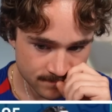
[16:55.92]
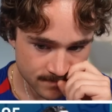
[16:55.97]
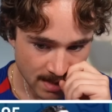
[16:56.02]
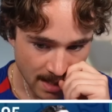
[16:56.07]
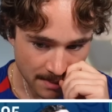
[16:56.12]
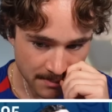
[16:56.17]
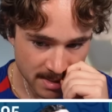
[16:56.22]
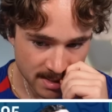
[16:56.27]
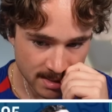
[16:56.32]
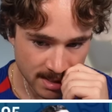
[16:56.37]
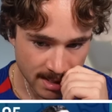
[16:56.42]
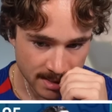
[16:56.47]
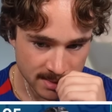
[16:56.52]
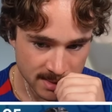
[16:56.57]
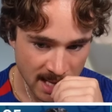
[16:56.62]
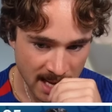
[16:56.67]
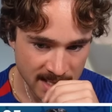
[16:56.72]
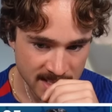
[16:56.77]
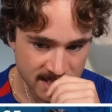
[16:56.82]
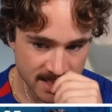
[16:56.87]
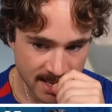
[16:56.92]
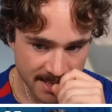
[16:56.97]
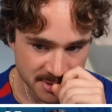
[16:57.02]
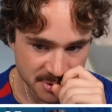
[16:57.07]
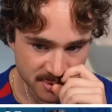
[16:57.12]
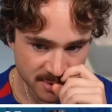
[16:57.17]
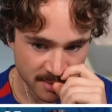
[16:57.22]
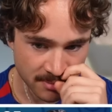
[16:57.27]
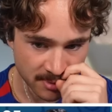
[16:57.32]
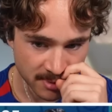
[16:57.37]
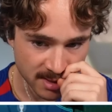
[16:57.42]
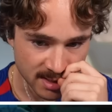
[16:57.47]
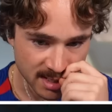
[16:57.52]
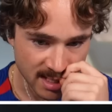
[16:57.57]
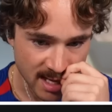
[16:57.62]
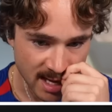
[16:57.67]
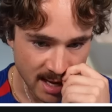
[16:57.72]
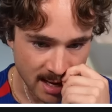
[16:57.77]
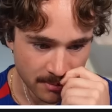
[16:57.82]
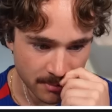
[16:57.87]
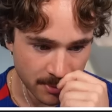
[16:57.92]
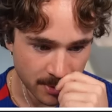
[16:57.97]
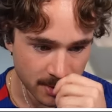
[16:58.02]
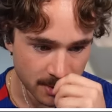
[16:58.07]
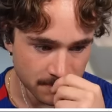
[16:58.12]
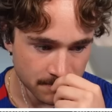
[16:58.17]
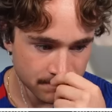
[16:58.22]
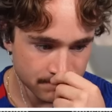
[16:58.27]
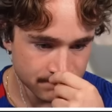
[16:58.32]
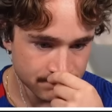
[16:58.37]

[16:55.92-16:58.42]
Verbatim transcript: I mean, like, 99 dribbling, yeah, but...